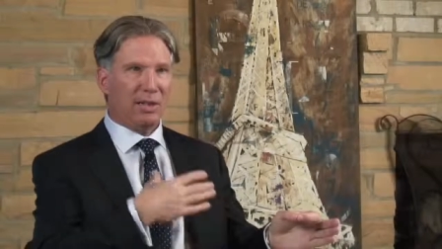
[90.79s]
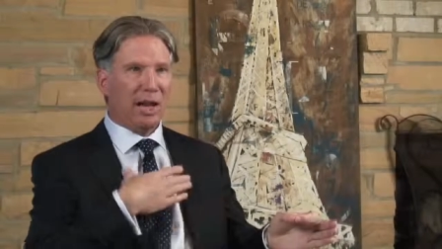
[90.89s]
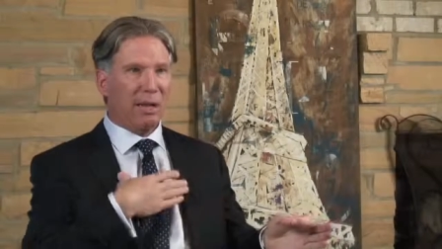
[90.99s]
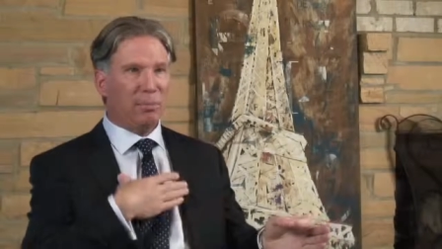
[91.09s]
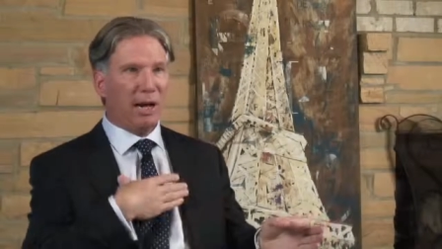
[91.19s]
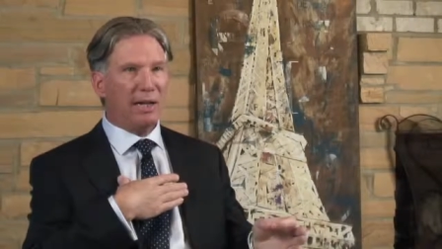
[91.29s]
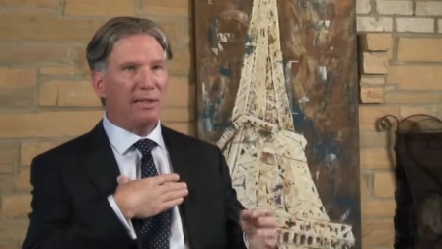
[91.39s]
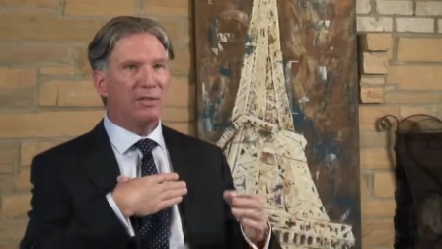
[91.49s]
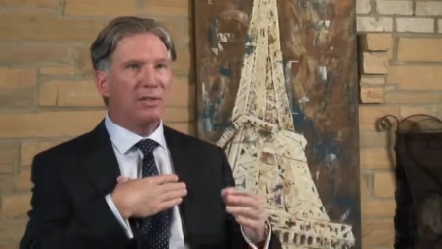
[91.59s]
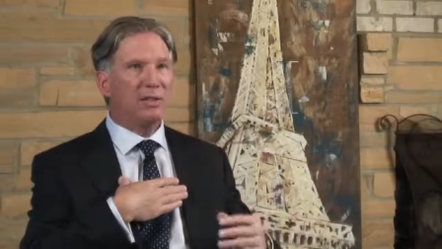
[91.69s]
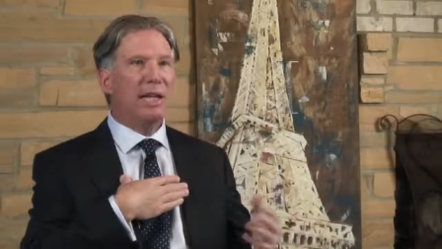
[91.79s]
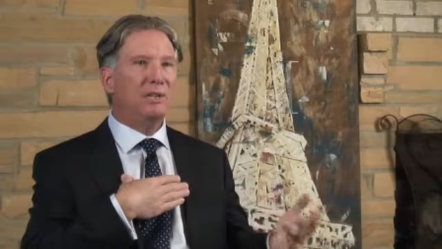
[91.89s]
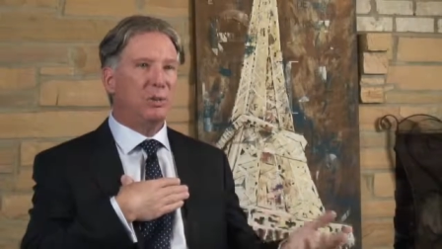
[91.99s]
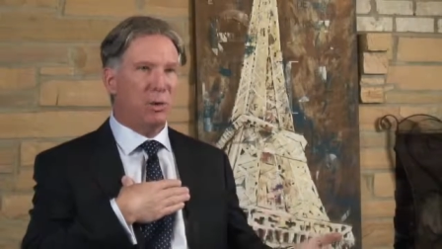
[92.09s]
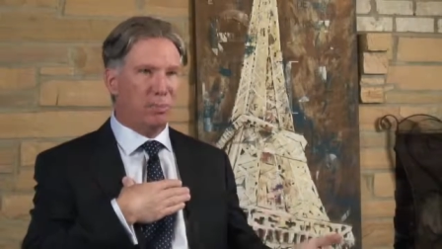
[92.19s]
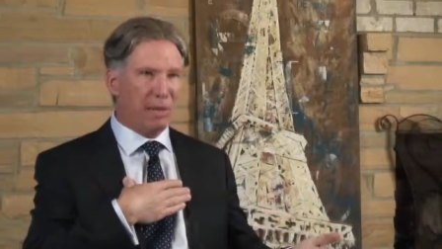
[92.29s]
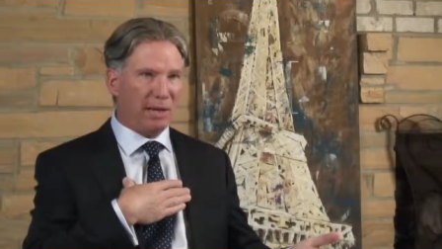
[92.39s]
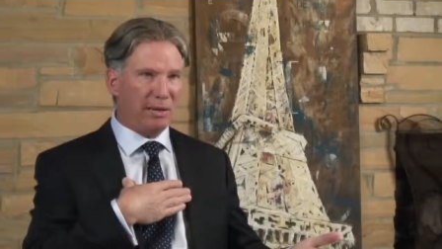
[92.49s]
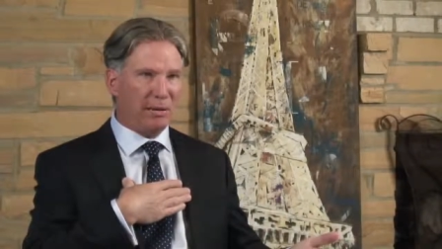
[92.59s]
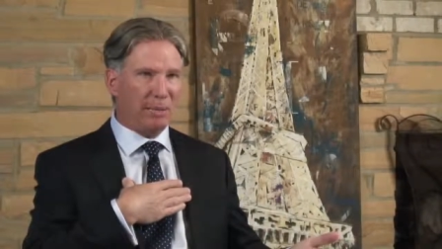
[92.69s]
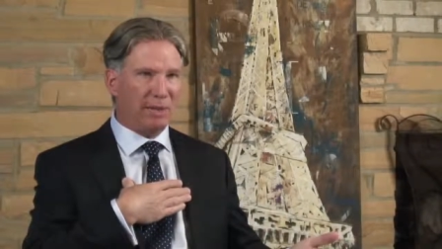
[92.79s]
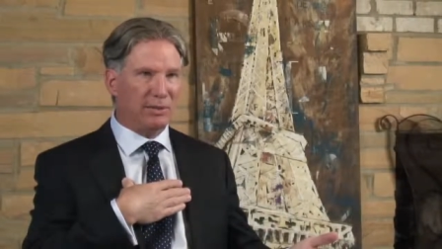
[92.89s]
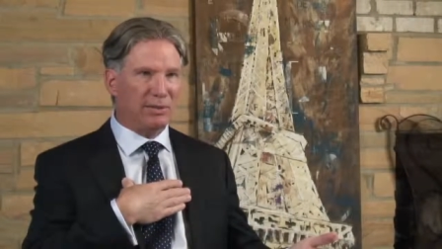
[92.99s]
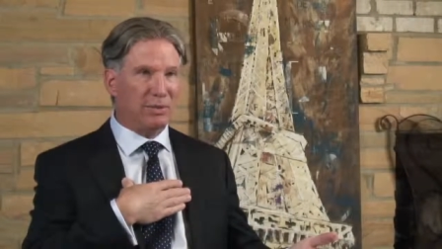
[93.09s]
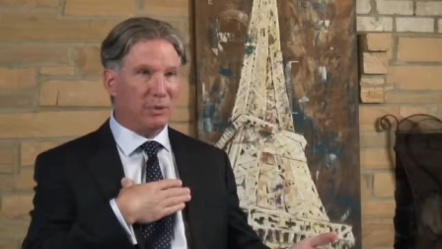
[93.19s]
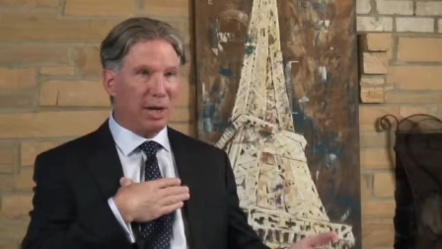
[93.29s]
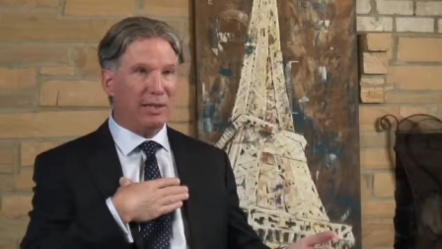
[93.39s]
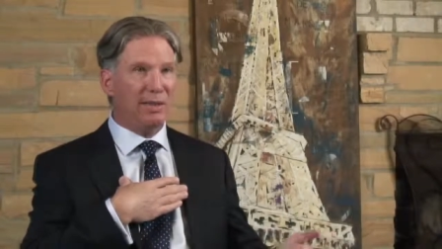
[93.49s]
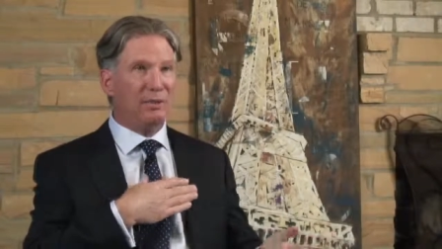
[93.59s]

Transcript: I practice naturopathic medicine, right?